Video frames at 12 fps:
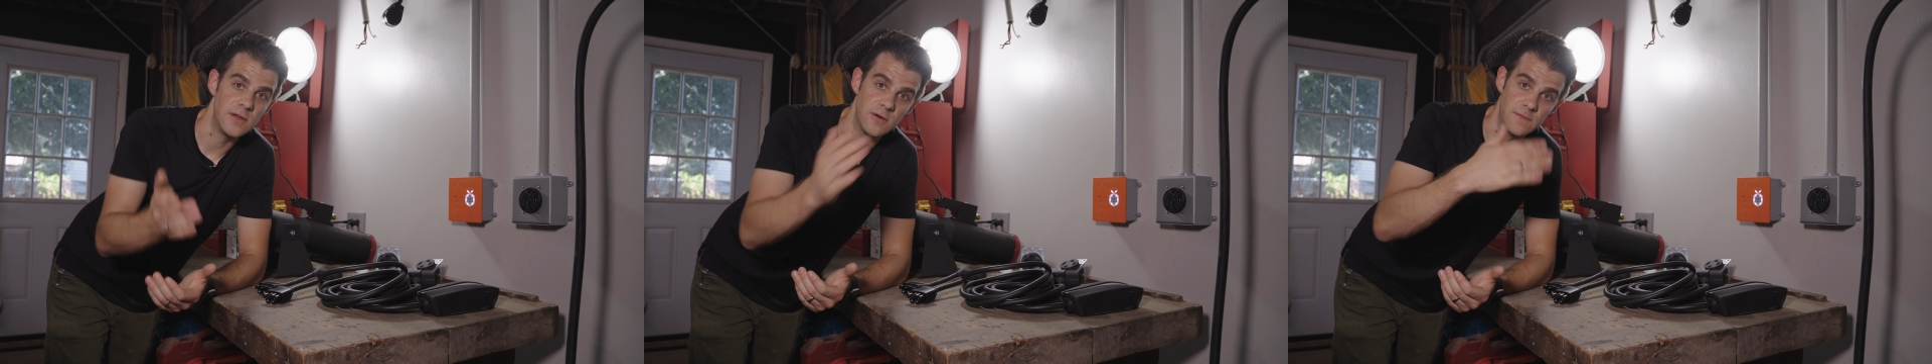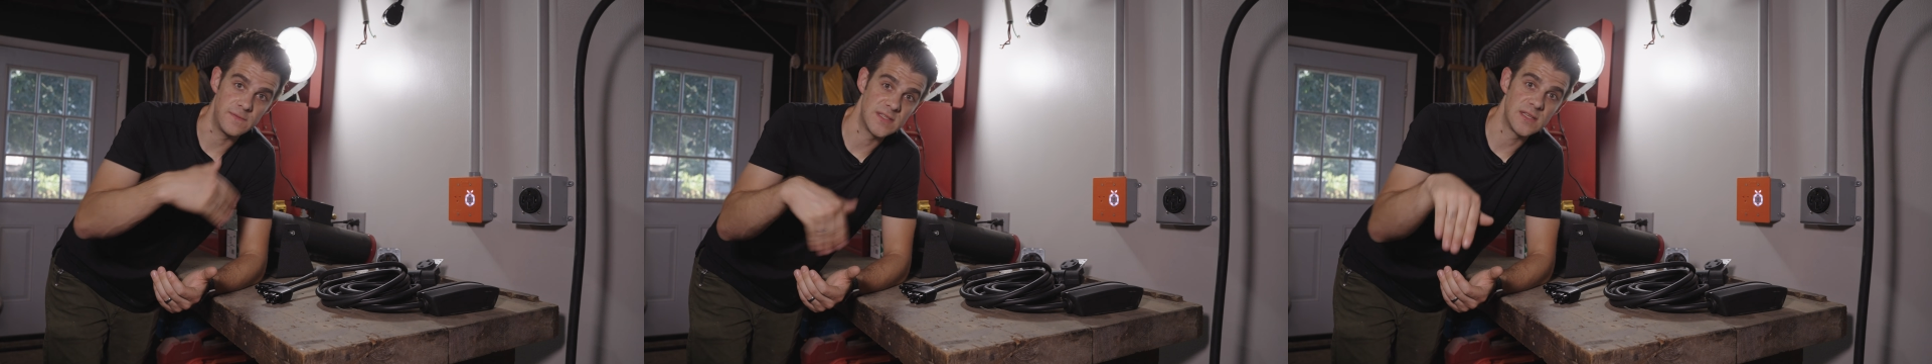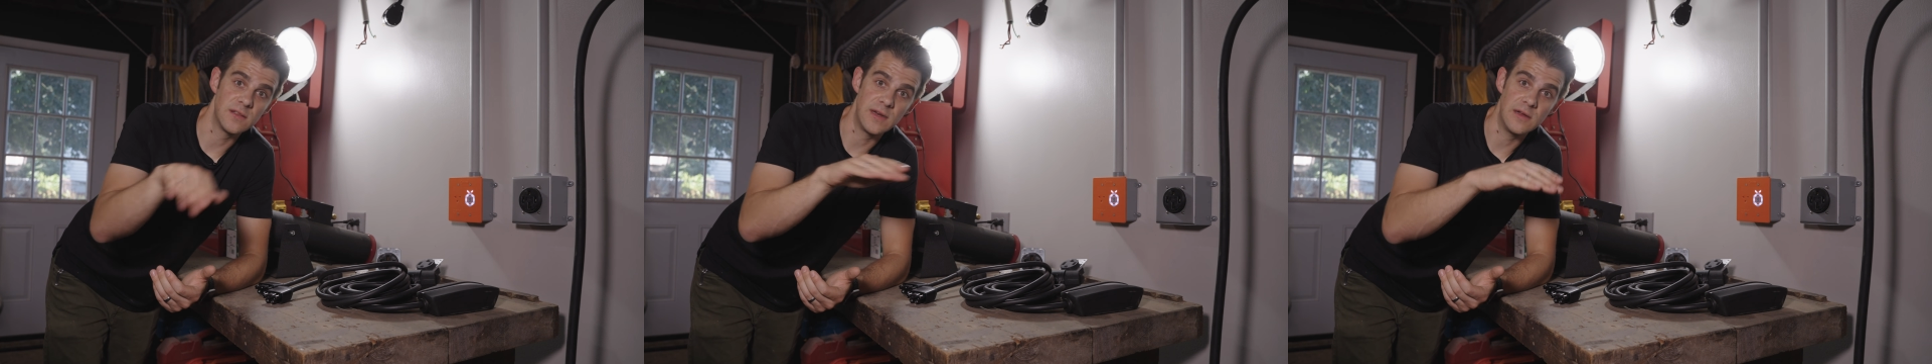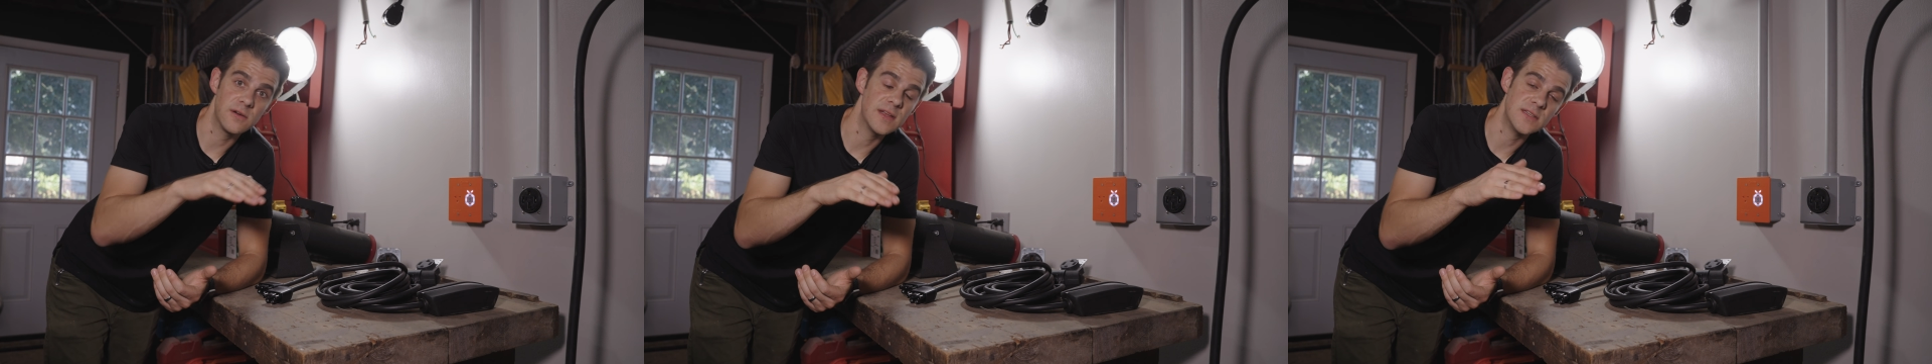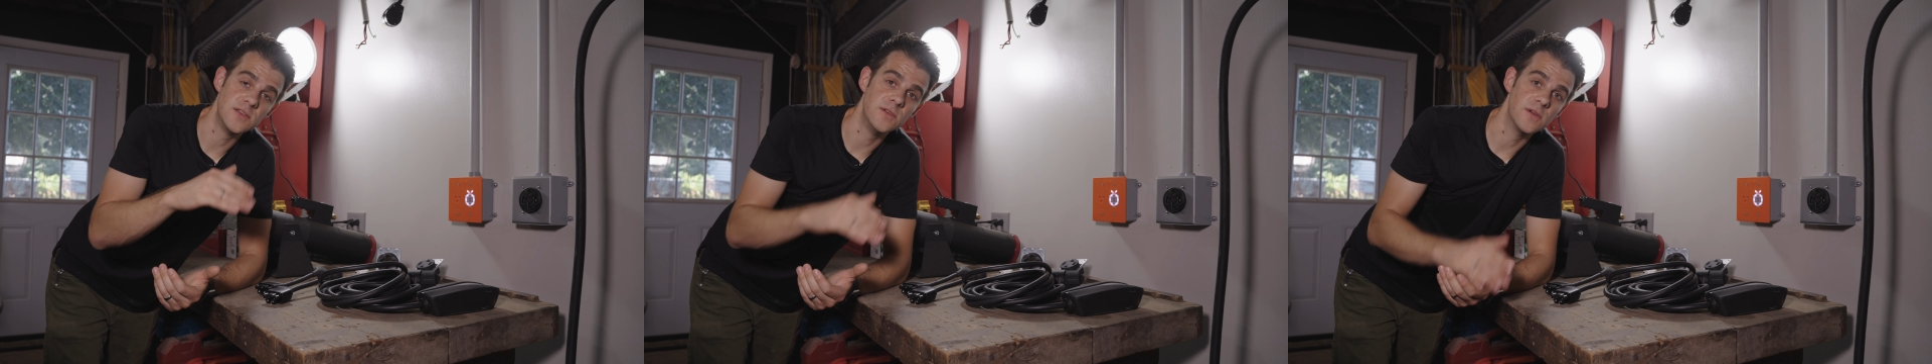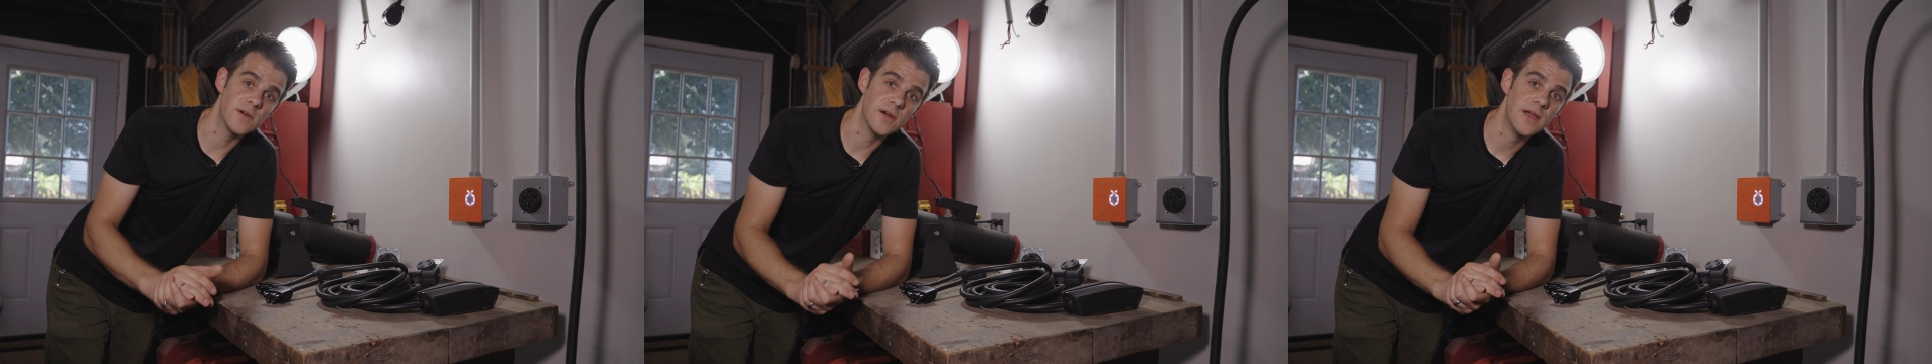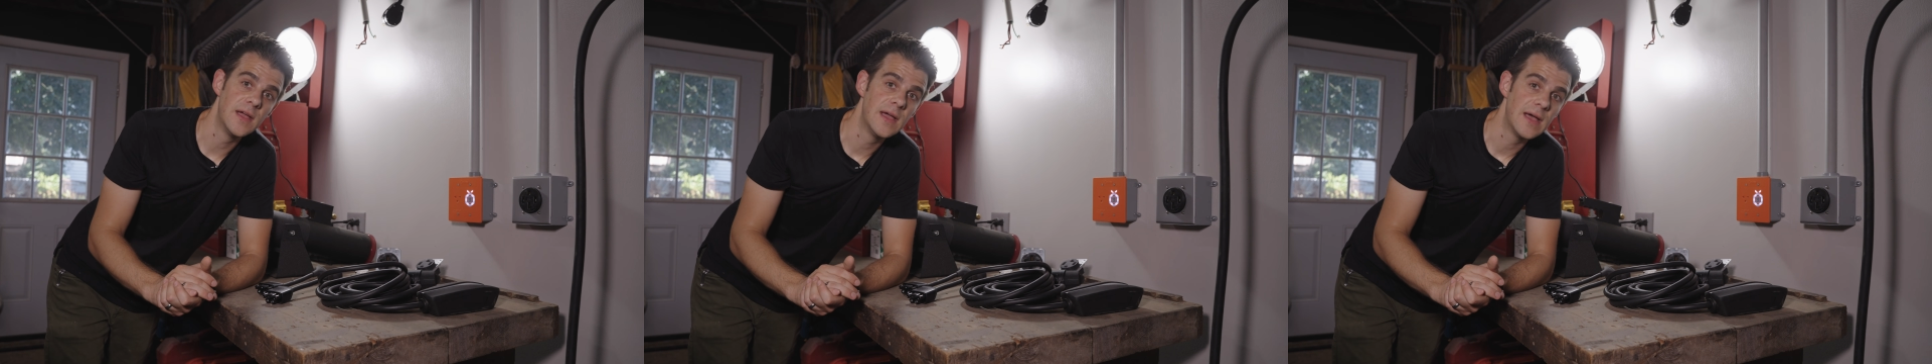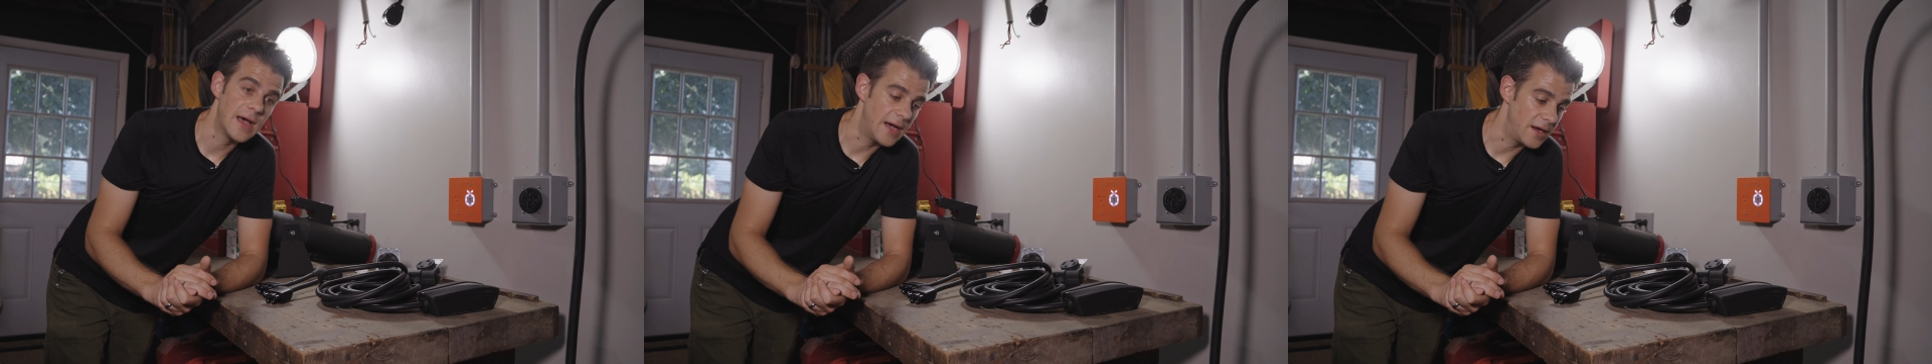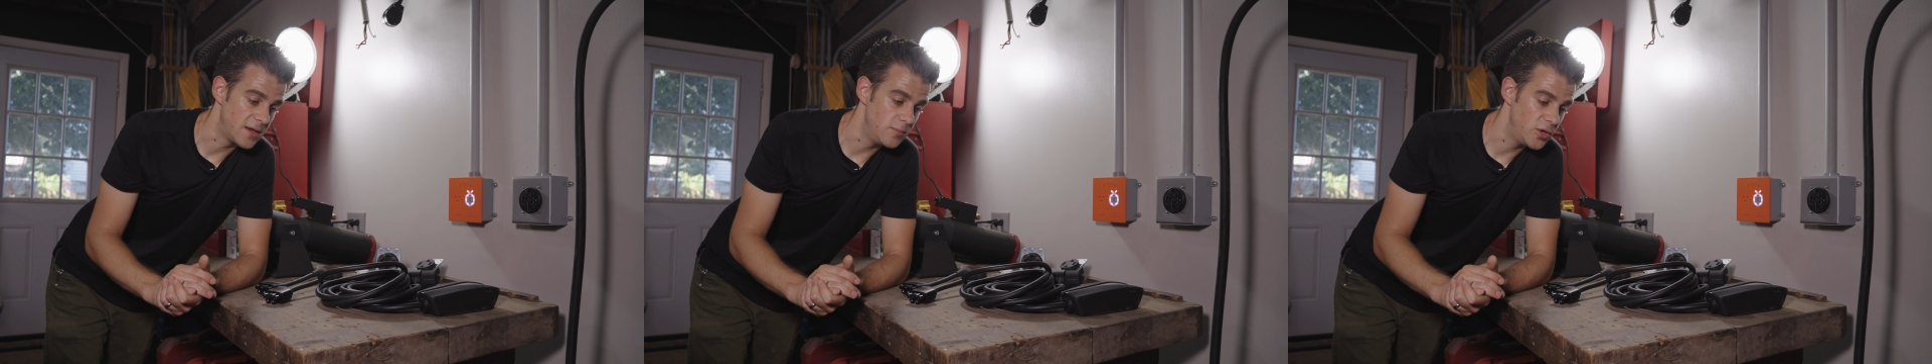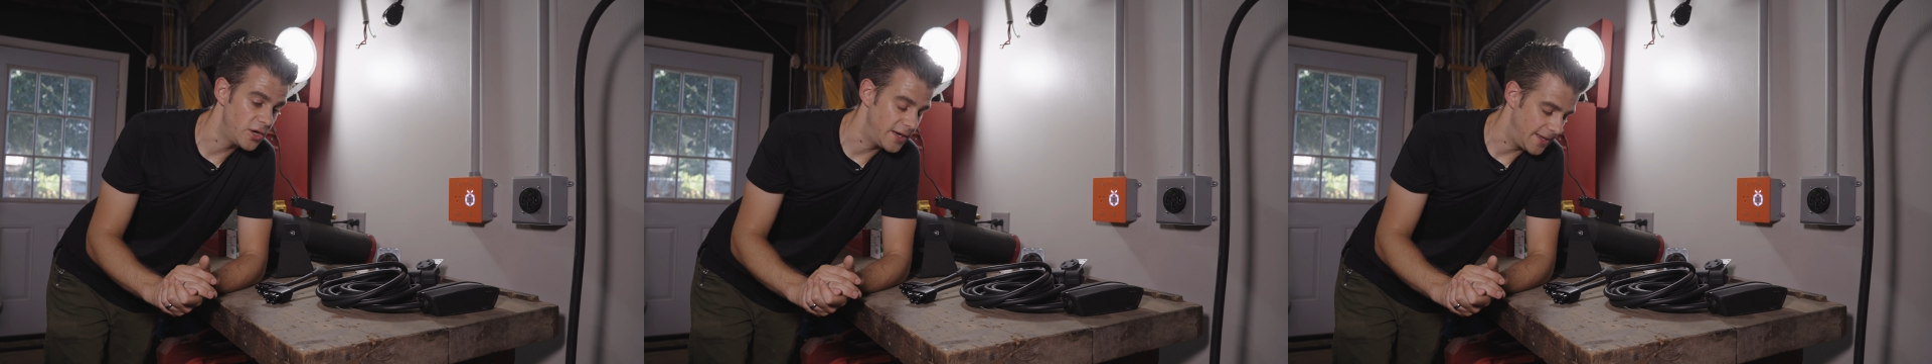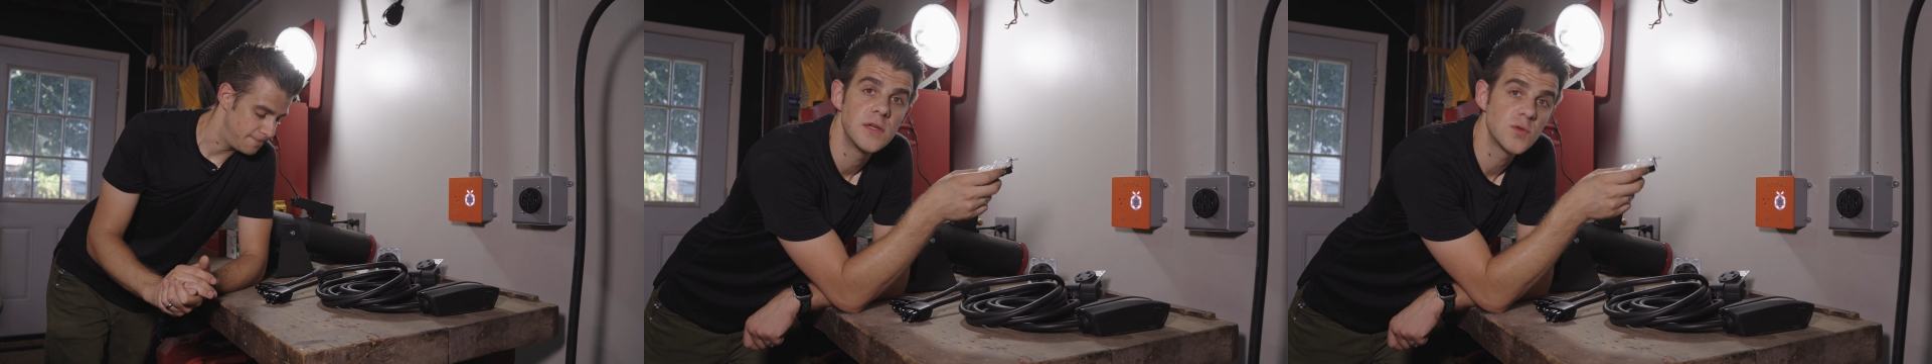your facility or into your community.